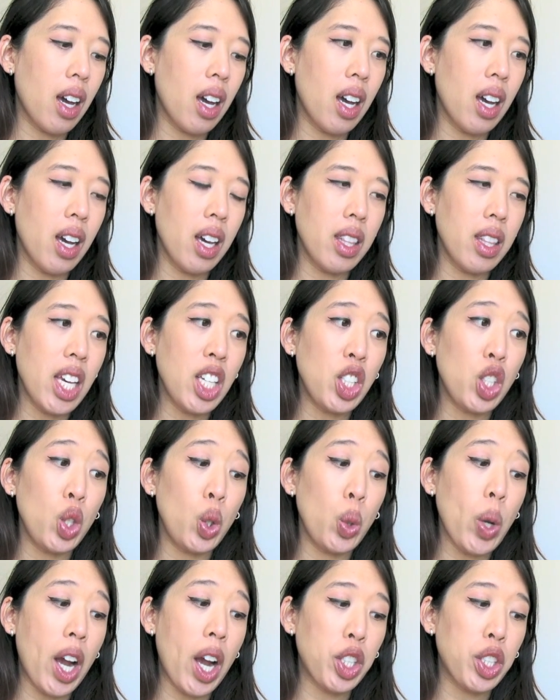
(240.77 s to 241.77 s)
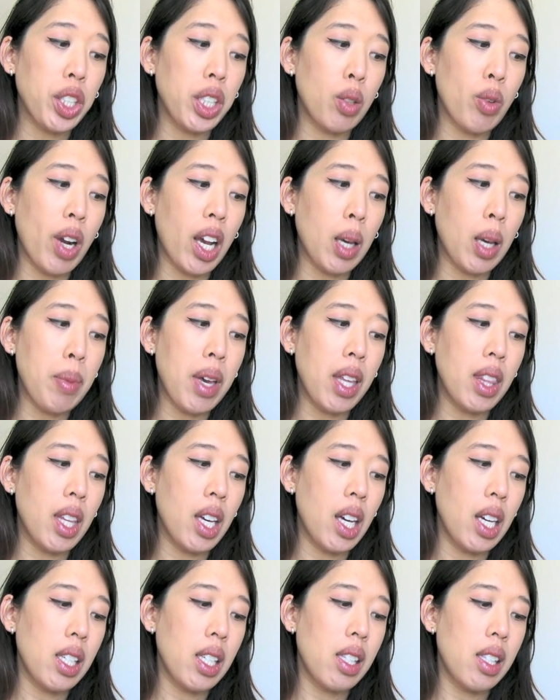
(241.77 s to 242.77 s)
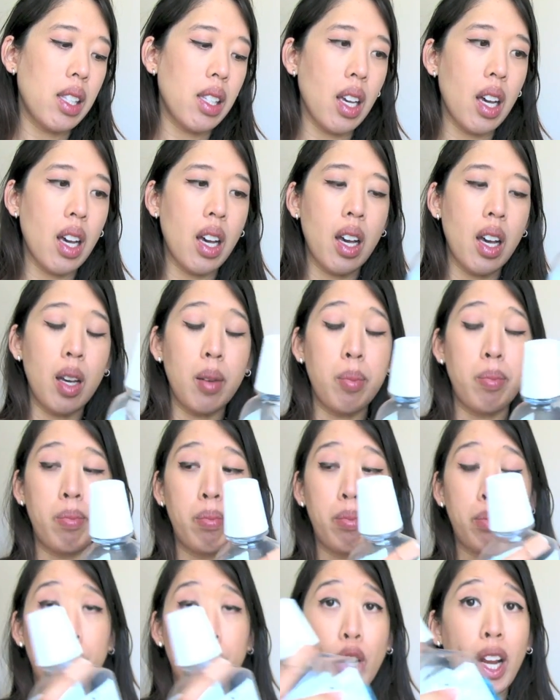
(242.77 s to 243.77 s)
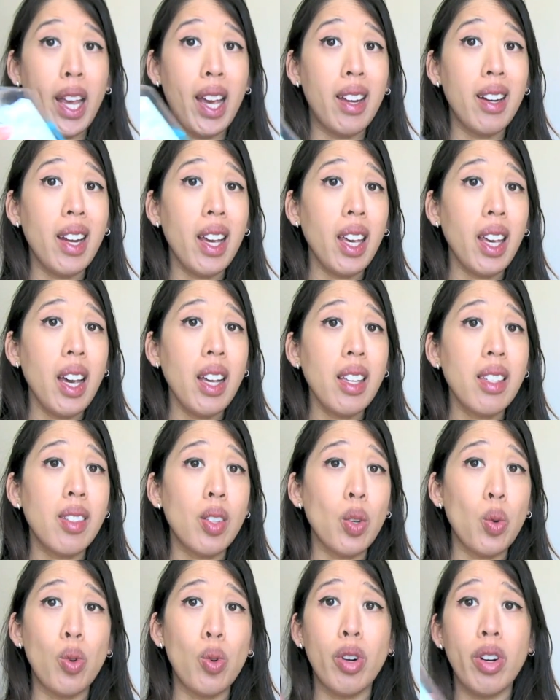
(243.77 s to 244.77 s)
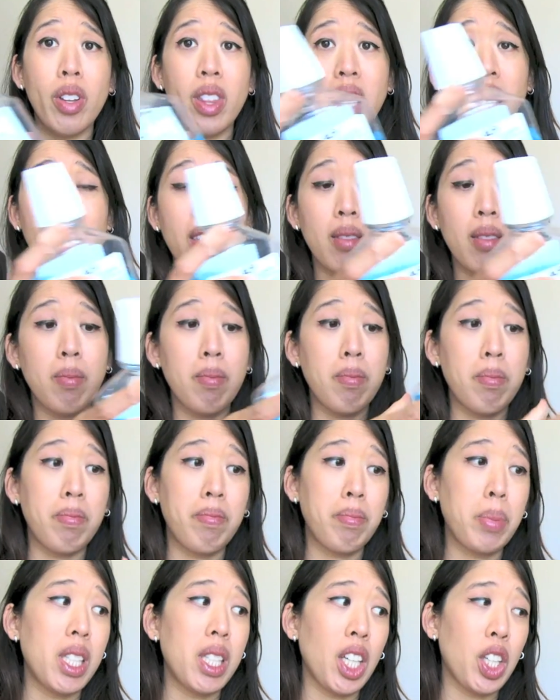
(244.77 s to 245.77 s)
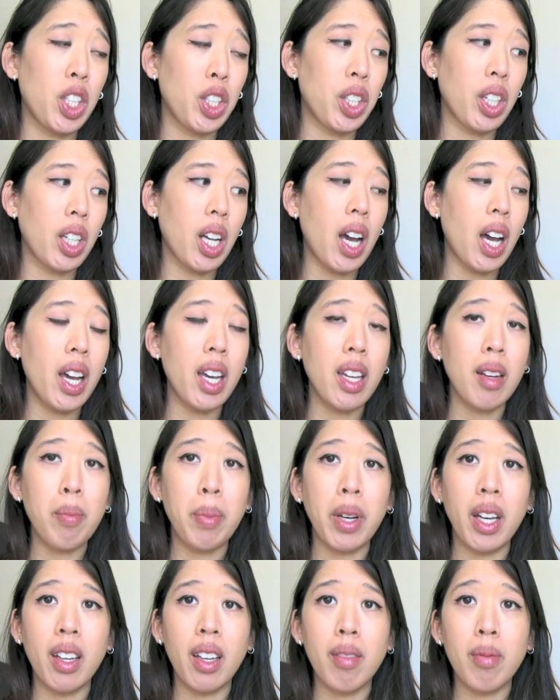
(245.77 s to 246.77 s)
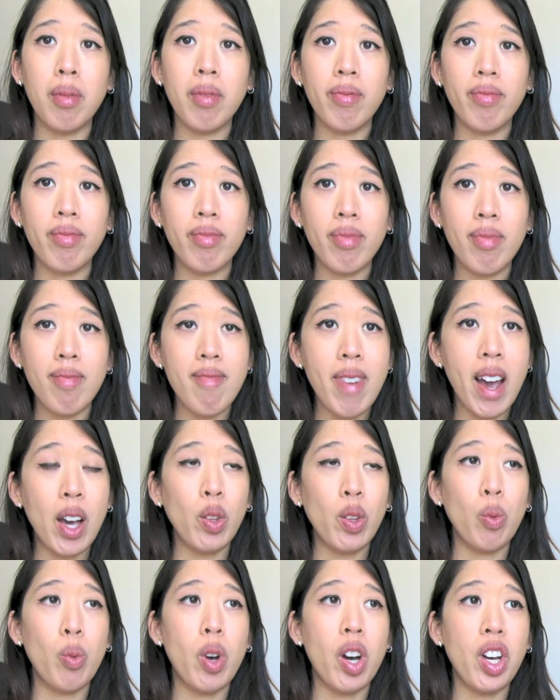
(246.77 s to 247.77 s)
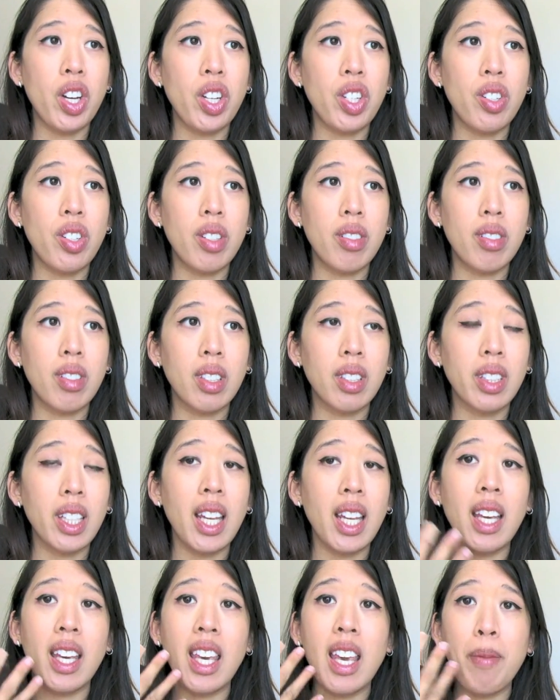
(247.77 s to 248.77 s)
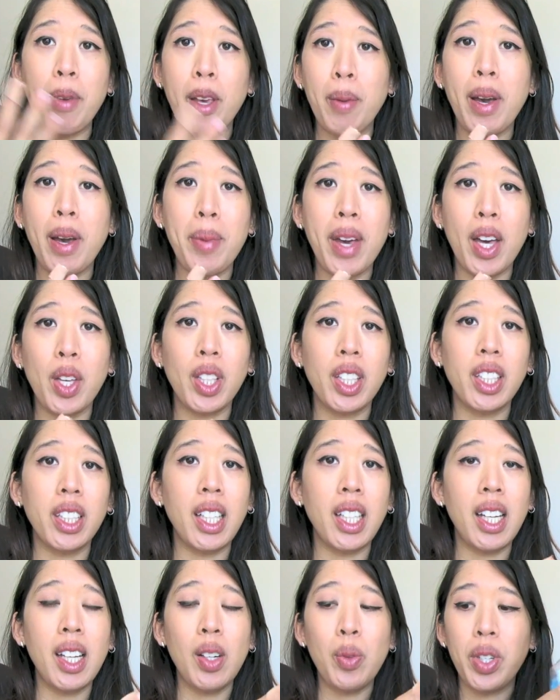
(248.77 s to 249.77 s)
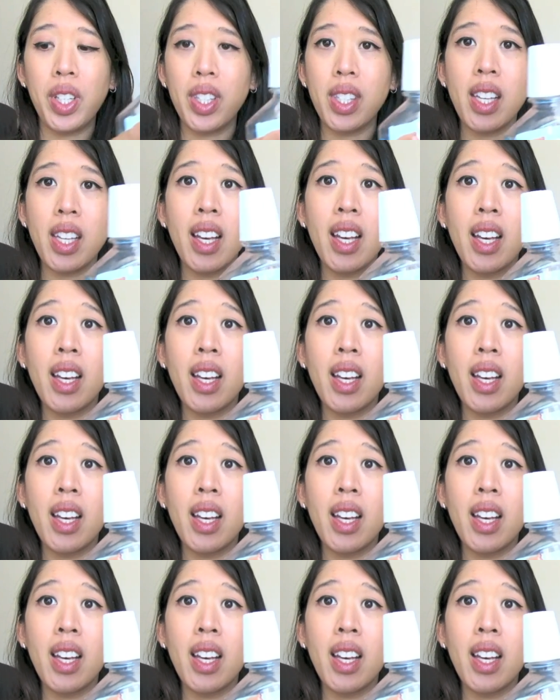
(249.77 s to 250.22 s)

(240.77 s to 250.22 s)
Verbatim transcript: uh, they do actually recommend this uh, brand, I guess, or this particular kind. But mouthwash, clean, keeping my mouth clean was